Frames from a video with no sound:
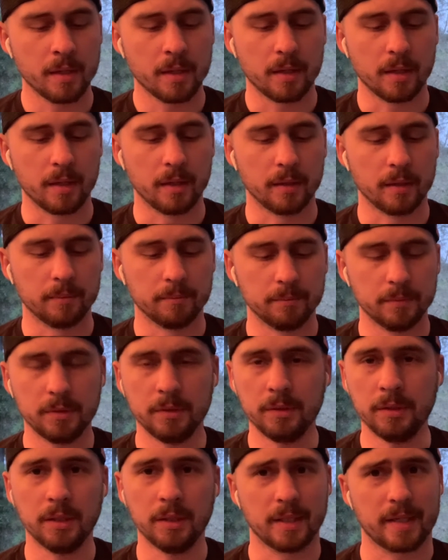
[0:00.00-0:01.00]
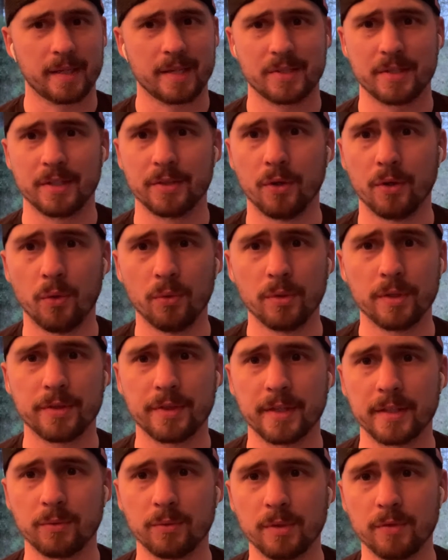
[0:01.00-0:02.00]
Like I said, the only
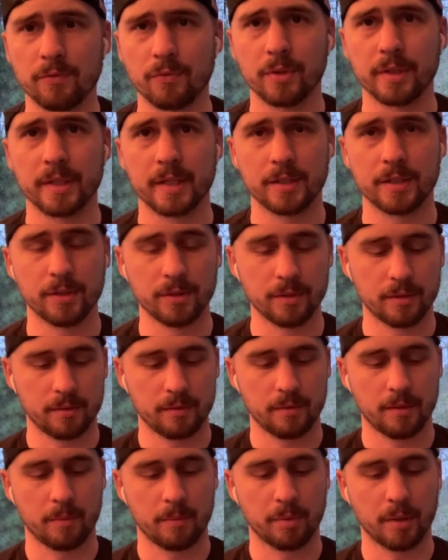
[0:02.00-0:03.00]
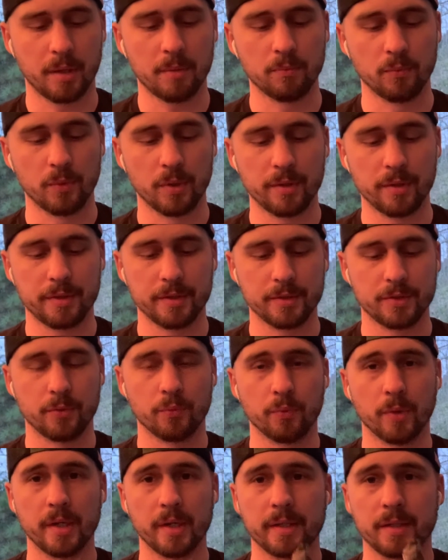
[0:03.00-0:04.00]
thing that we've really had a problem with is the
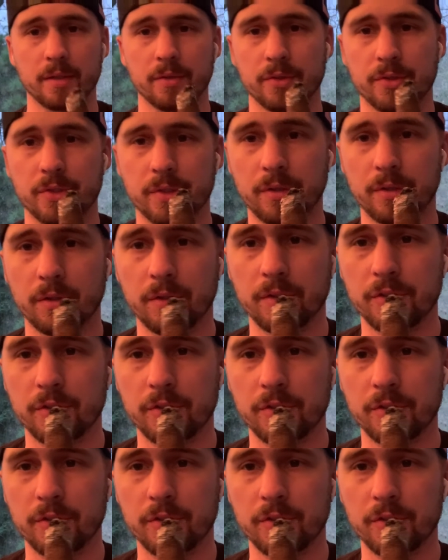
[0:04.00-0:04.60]
running on the cigar.